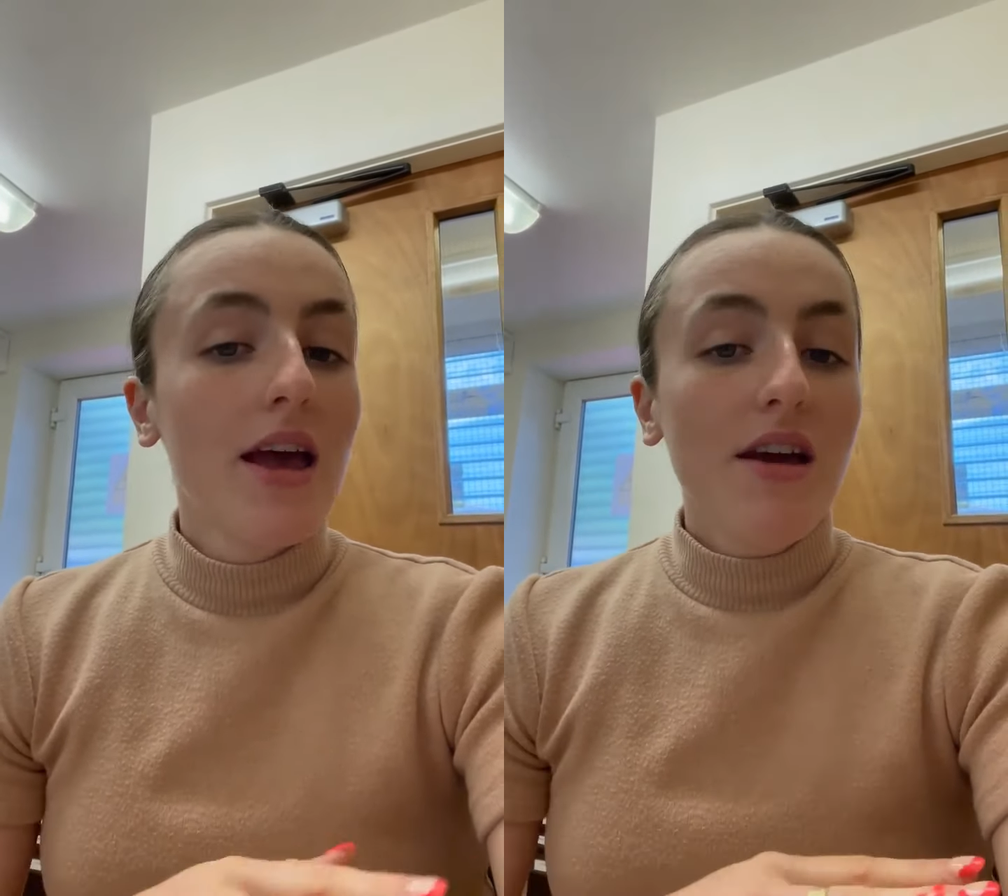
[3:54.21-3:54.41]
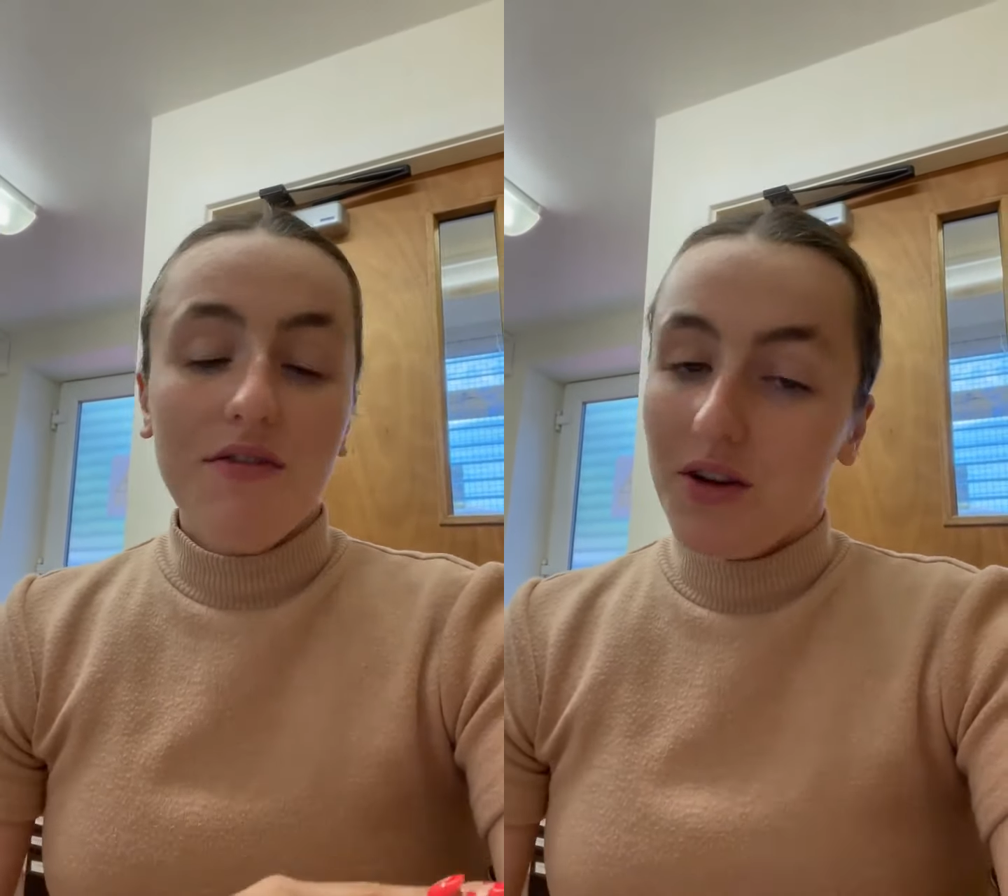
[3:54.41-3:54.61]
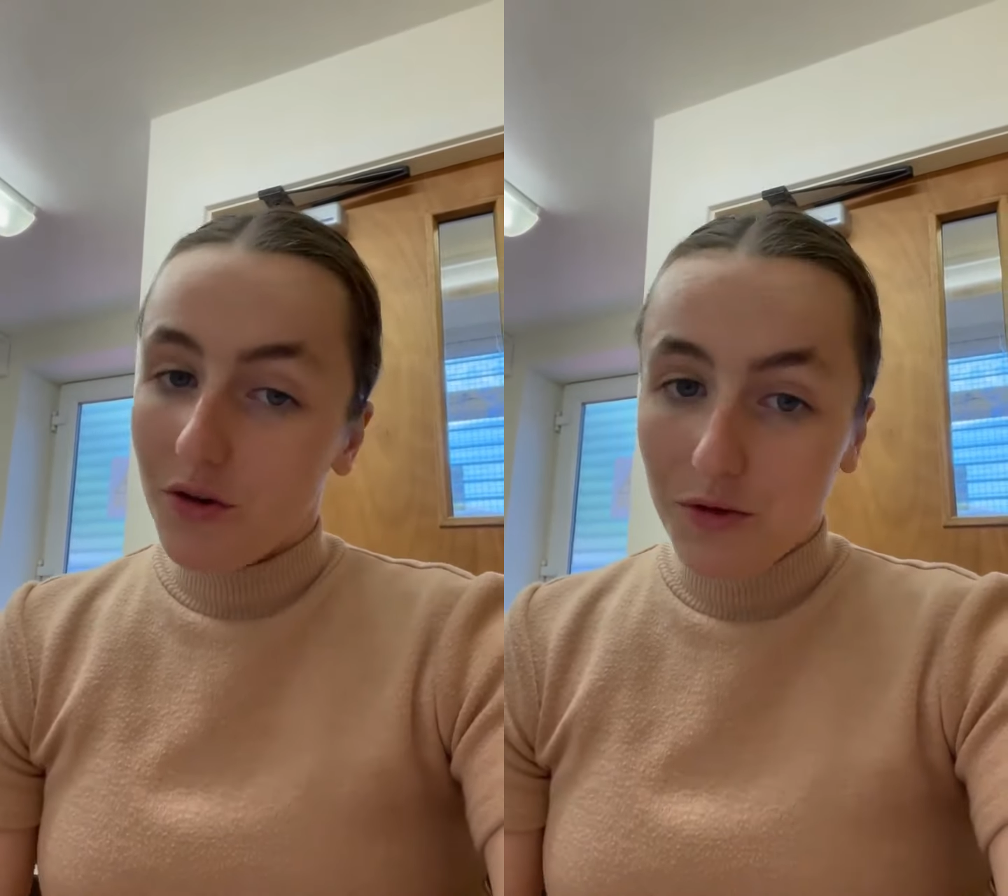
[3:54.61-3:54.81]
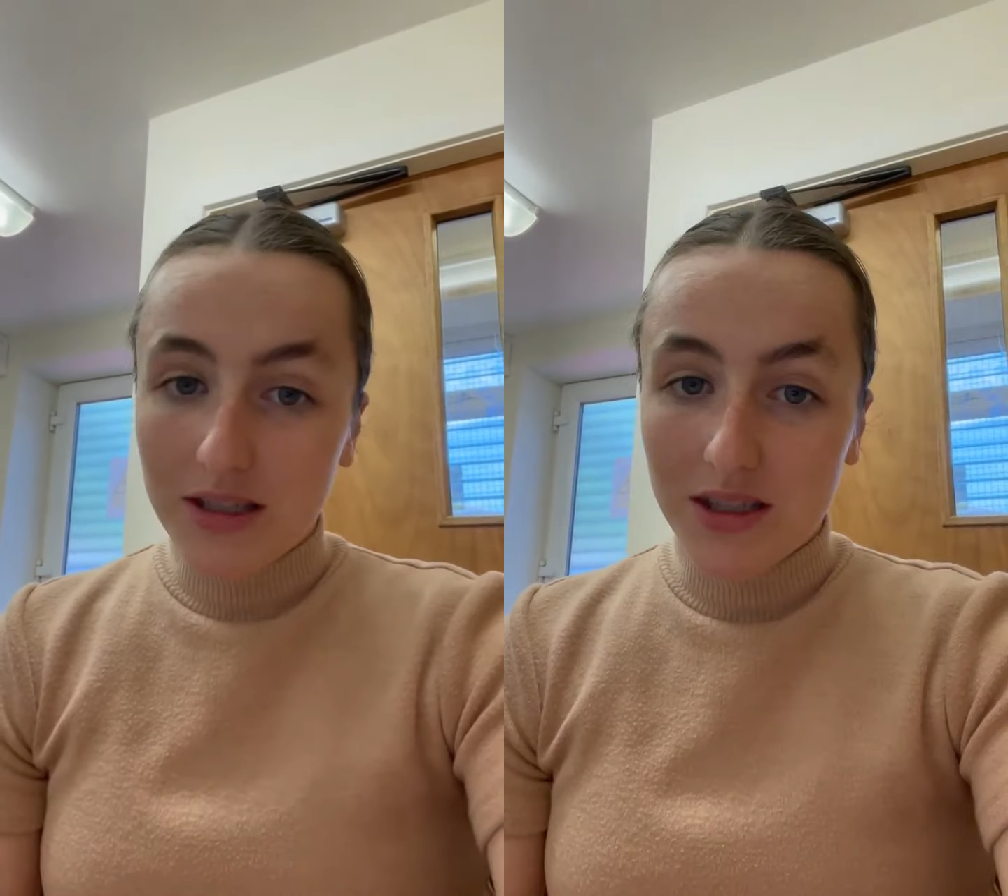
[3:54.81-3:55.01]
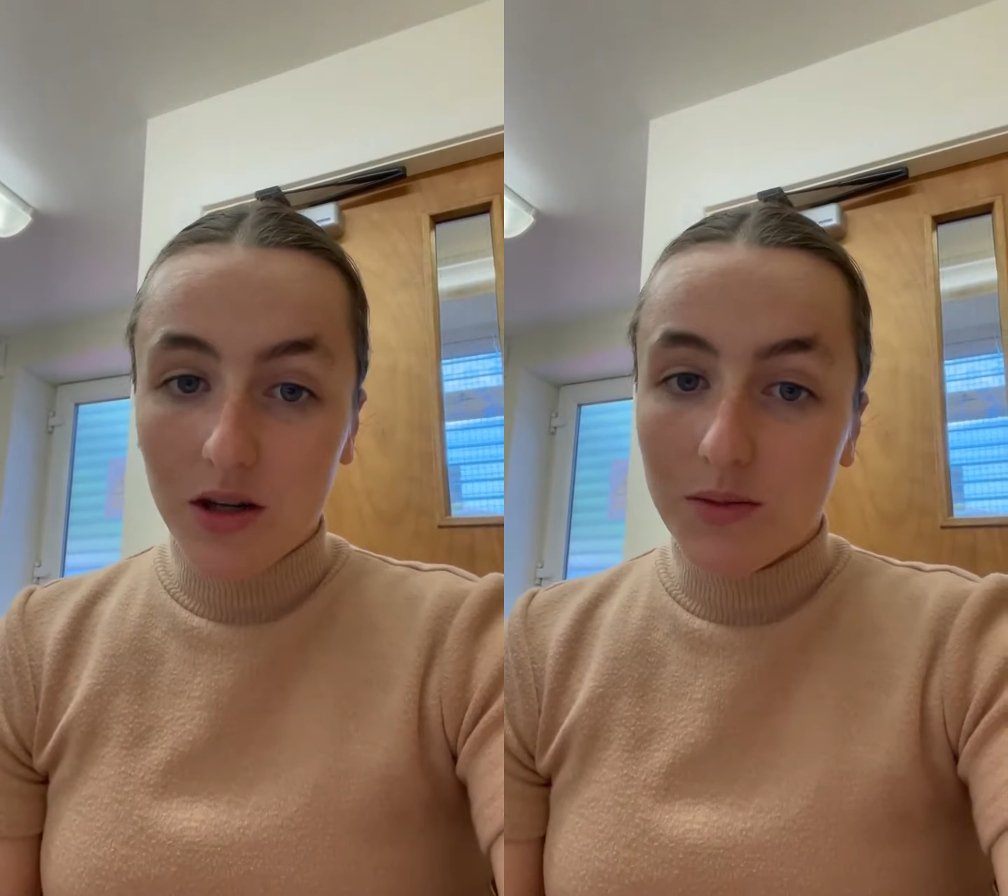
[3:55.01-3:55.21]
feel free
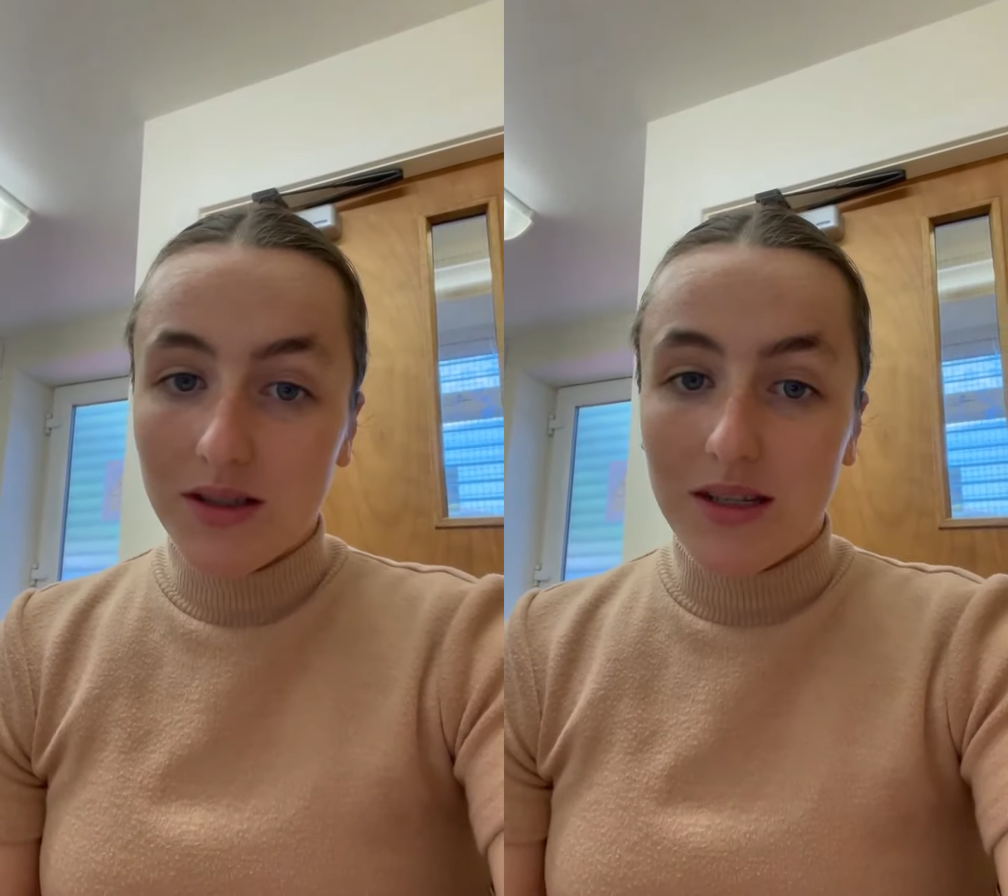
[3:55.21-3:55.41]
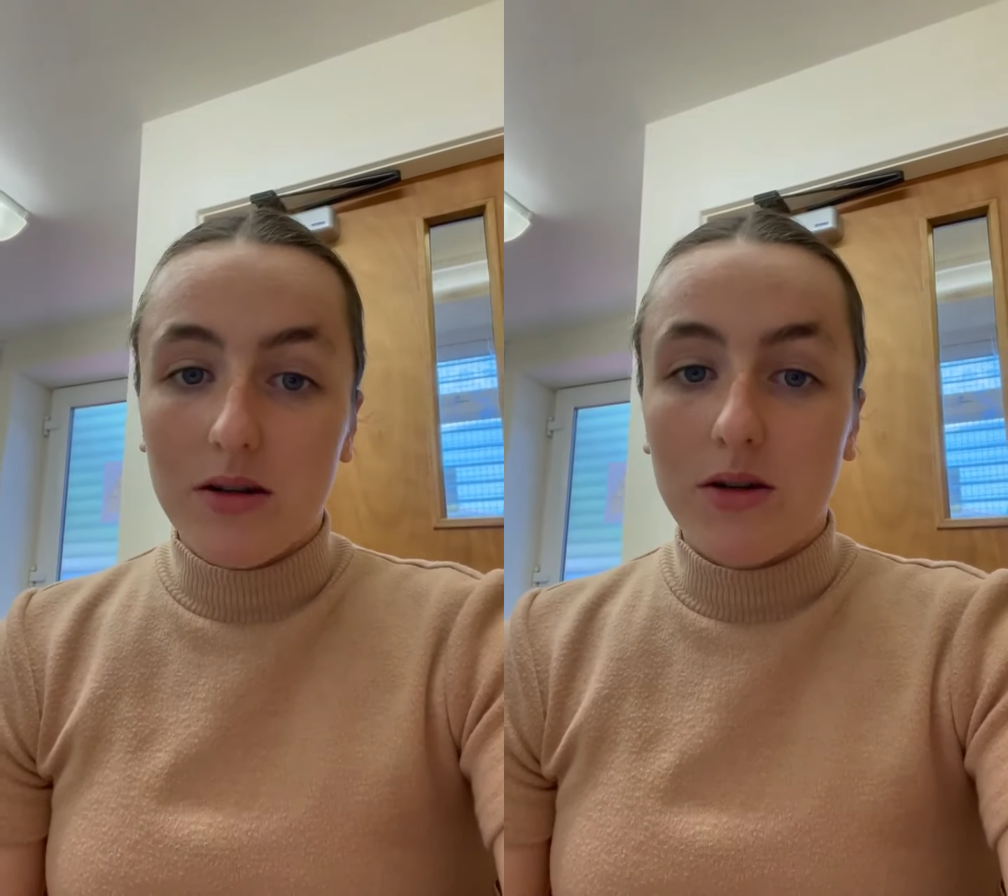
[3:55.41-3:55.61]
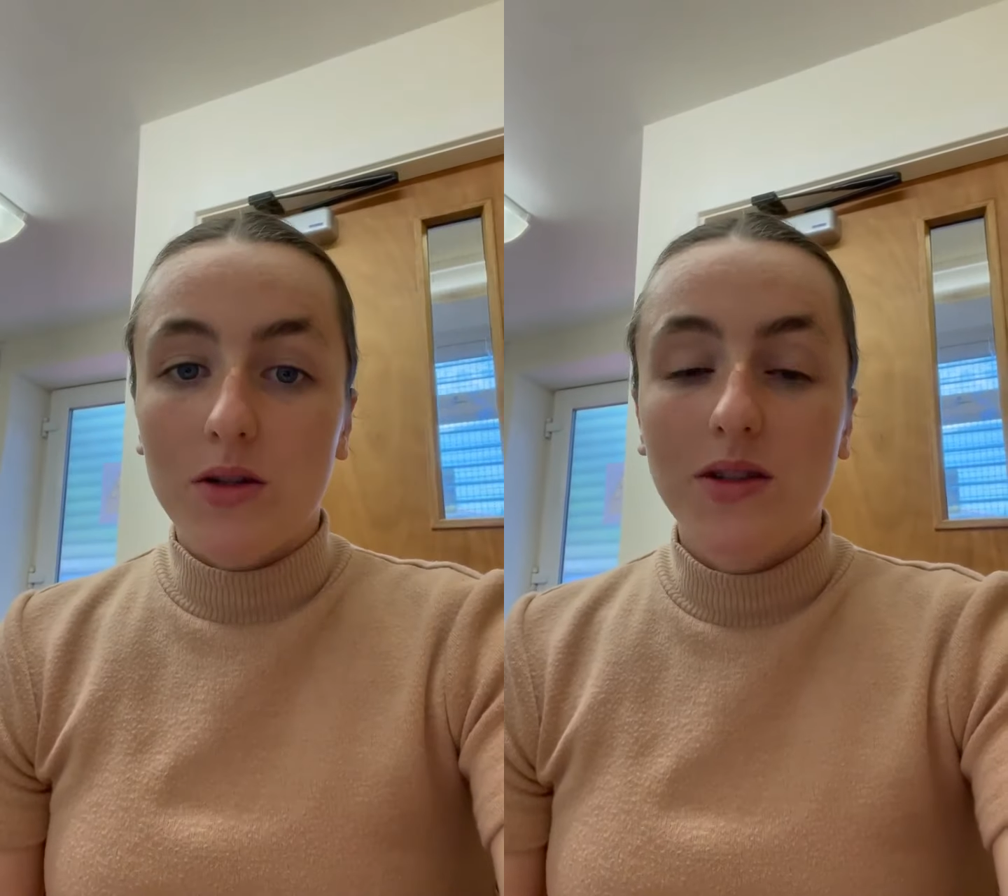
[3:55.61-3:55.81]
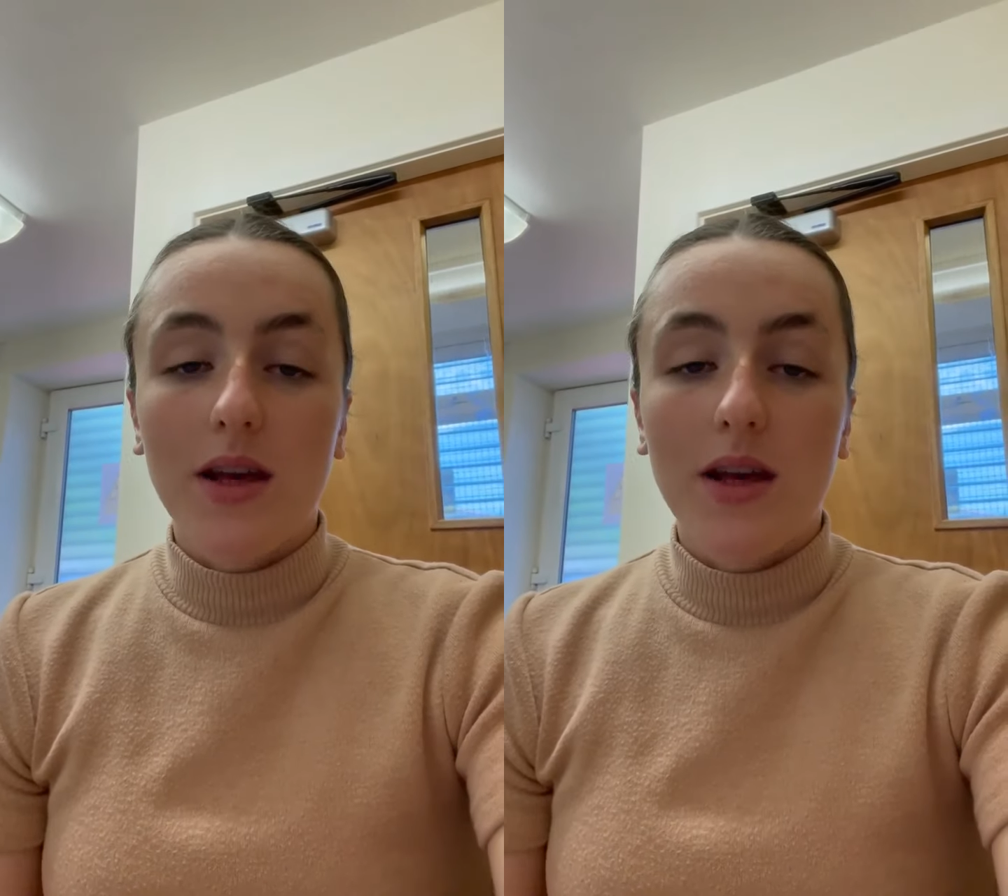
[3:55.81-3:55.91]
to come and see us.